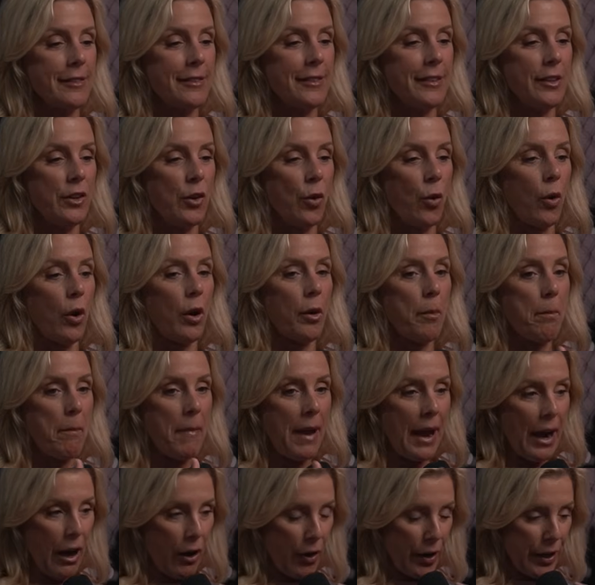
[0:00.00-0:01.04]
your
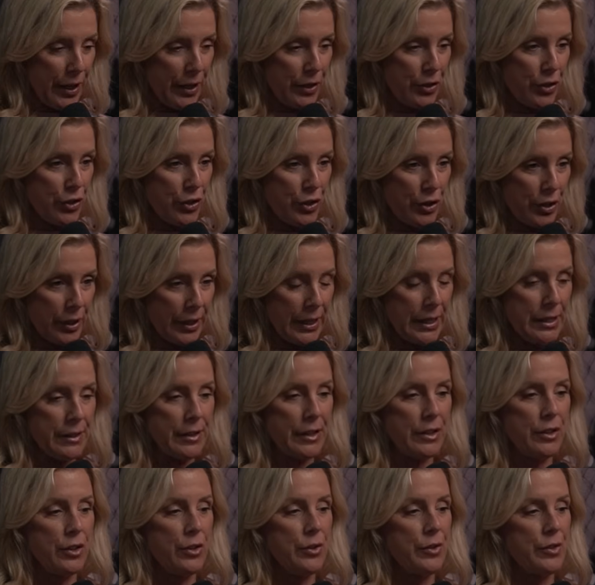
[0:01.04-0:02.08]
marriage
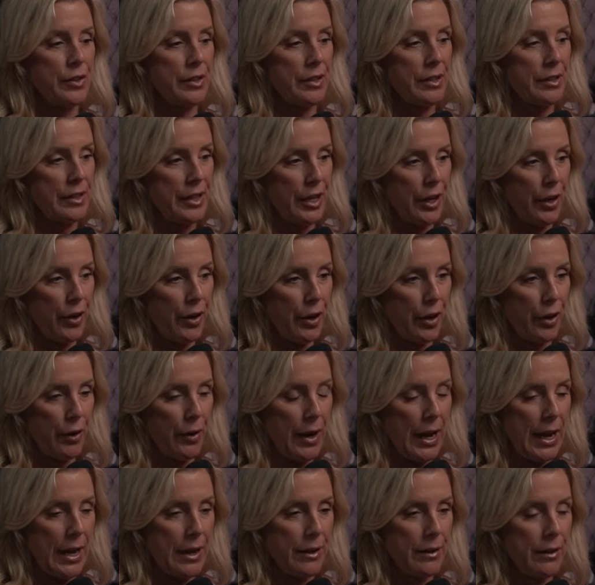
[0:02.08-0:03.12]
continues to
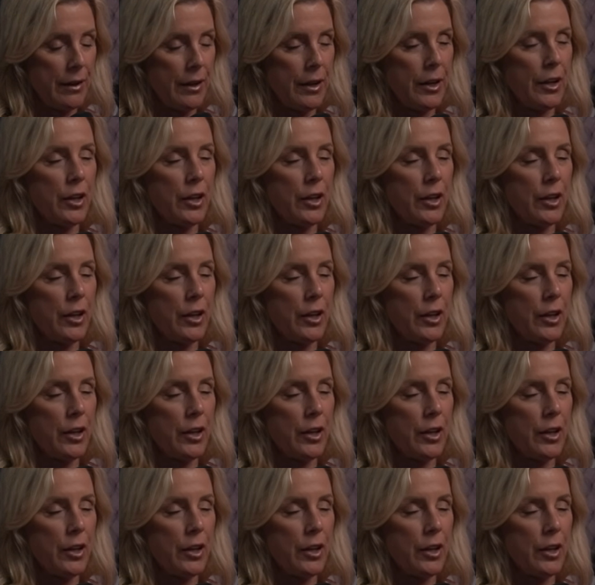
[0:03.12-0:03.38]
deteriorate,